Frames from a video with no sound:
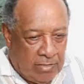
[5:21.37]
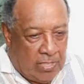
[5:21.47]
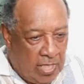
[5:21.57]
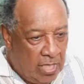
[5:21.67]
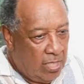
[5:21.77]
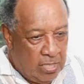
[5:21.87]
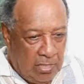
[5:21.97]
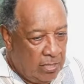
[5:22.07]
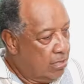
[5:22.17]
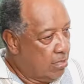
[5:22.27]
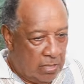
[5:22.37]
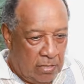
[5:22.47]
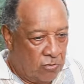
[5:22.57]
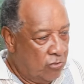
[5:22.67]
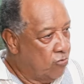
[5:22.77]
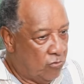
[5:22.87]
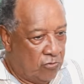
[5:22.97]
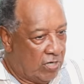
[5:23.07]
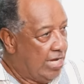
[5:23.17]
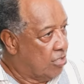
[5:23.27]
Then What's up? You, you,
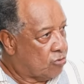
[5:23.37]
you can't